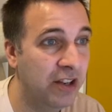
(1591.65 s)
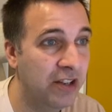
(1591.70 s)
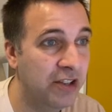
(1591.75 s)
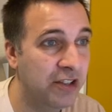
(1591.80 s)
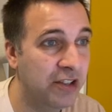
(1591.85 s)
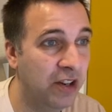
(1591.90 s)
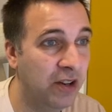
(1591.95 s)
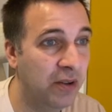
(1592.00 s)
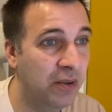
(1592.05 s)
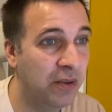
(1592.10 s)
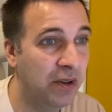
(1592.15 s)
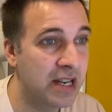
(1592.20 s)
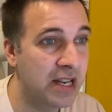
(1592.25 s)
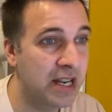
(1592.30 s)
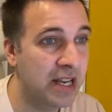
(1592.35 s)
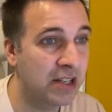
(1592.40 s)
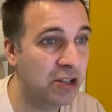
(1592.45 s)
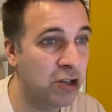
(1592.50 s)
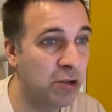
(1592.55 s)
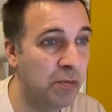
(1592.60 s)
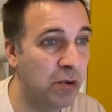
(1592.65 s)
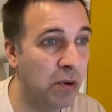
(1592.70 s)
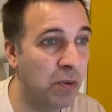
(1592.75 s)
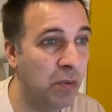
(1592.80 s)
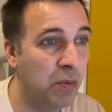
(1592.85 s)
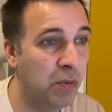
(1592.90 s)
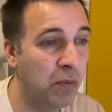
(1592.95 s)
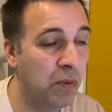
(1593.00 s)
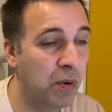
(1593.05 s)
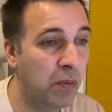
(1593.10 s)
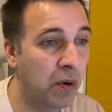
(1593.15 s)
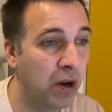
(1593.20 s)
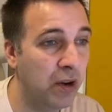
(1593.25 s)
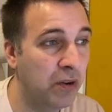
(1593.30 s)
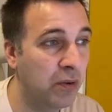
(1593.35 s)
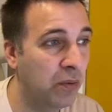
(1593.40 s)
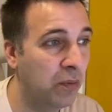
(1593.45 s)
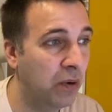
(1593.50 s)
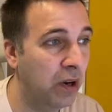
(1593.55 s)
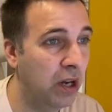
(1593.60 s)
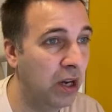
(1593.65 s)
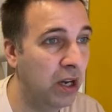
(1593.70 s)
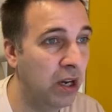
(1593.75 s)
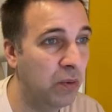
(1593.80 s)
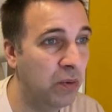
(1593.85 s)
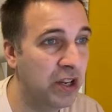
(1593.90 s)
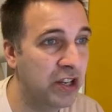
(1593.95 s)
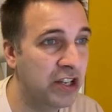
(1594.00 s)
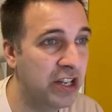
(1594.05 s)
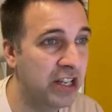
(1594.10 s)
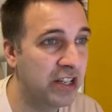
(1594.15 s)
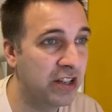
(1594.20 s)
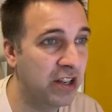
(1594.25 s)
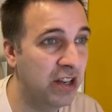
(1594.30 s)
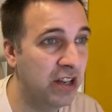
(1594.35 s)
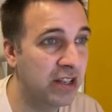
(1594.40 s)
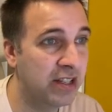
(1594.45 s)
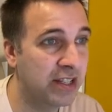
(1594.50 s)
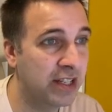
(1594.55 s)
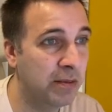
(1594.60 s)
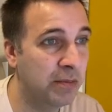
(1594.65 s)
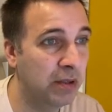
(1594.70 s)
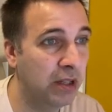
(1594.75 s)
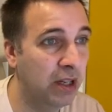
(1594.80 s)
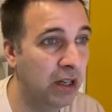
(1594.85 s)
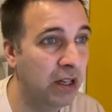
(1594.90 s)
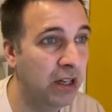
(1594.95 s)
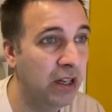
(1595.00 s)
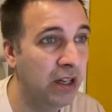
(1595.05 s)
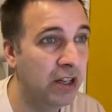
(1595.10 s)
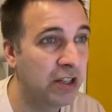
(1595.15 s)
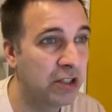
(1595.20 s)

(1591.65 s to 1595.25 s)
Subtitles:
So it's come up with one which is similar.